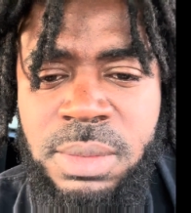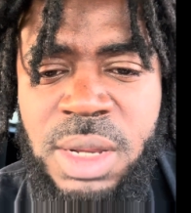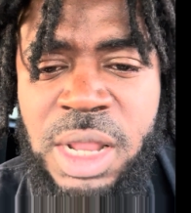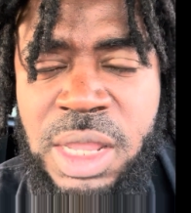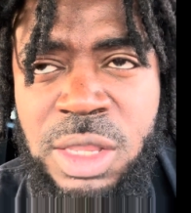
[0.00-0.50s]

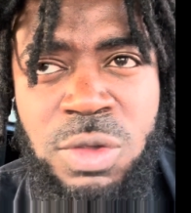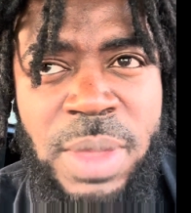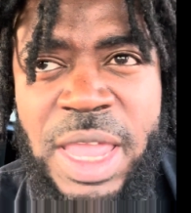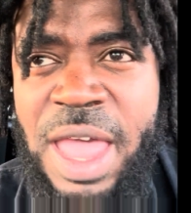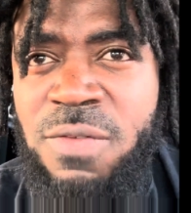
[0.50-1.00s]
And then you
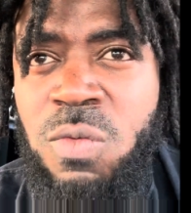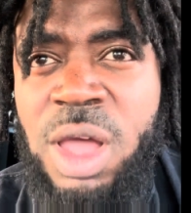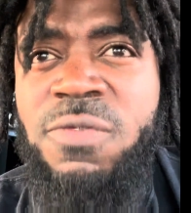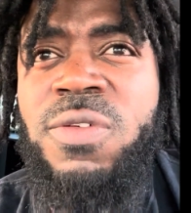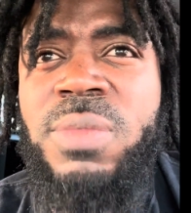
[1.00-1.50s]
may have
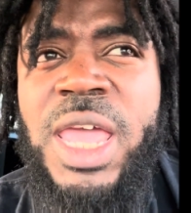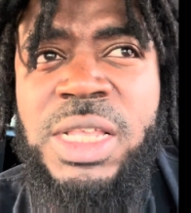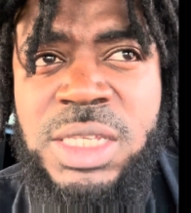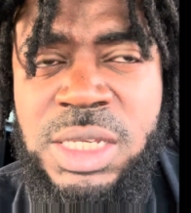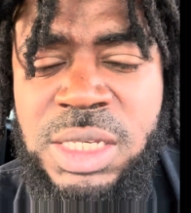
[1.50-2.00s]
1 from the
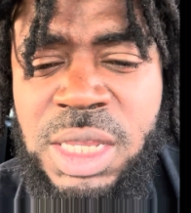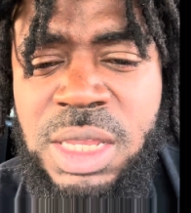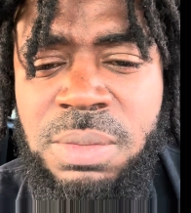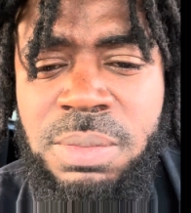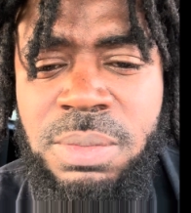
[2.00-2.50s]

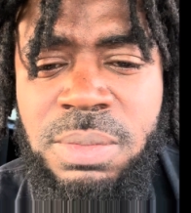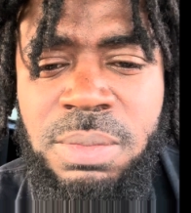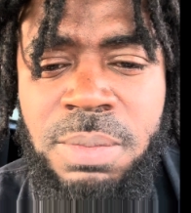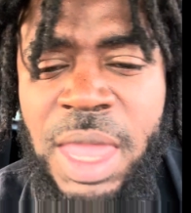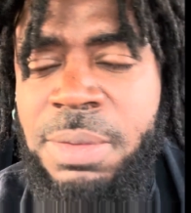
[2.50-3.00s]
ACC,
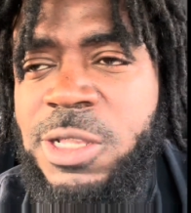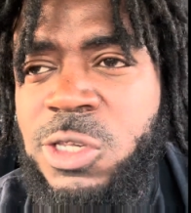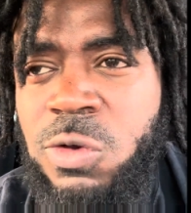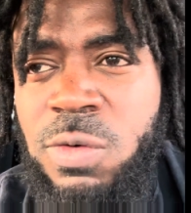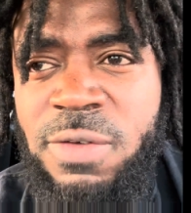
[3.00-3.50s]
maybe
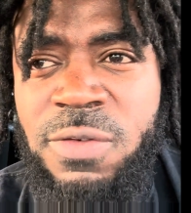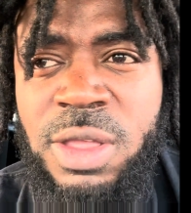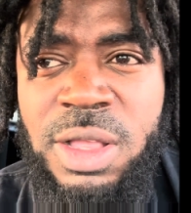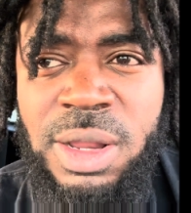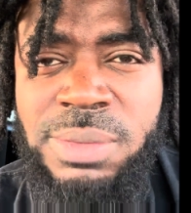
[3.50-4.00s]
2 if
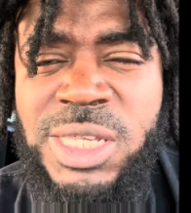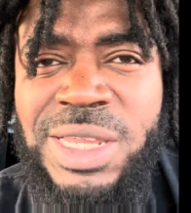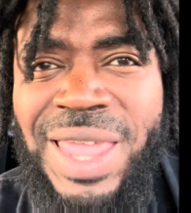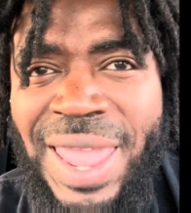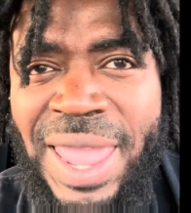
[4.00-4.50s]

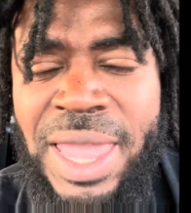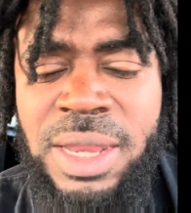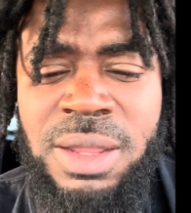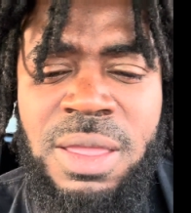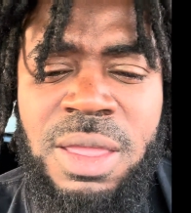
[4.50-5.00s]
Clemson
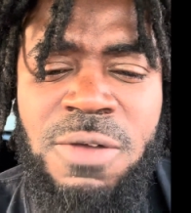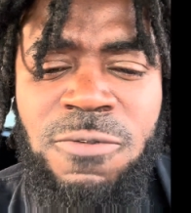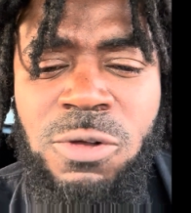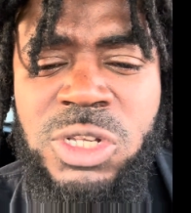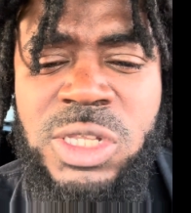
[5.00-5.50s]
and
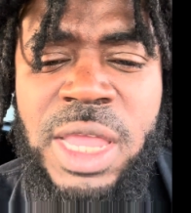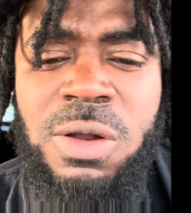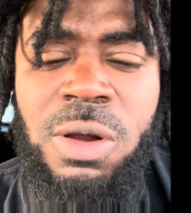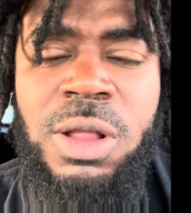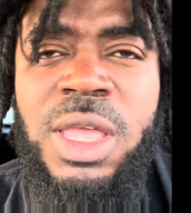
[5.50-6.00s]
Florida State,
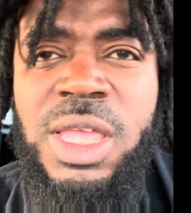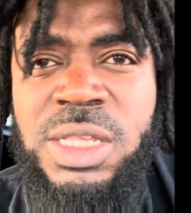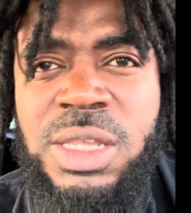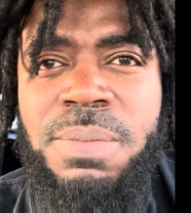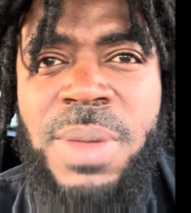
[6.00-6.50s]
or
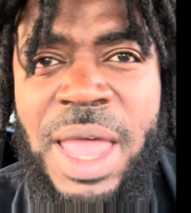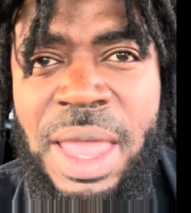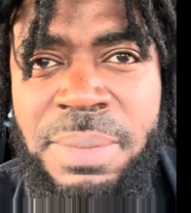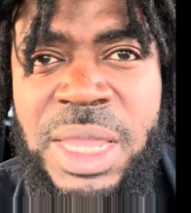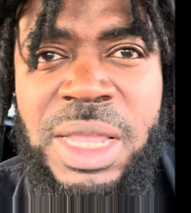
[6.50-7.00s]
is it
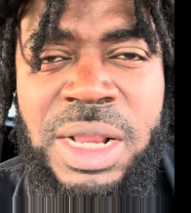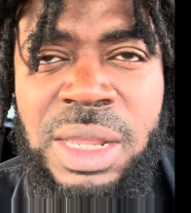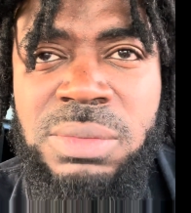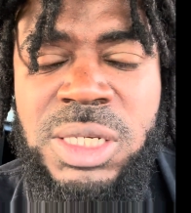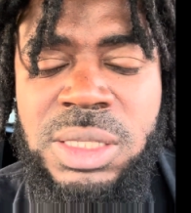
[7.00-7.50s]
Miami and
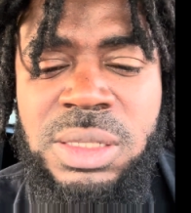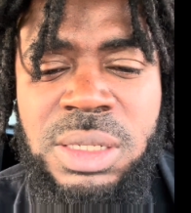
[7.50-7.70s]
Clemson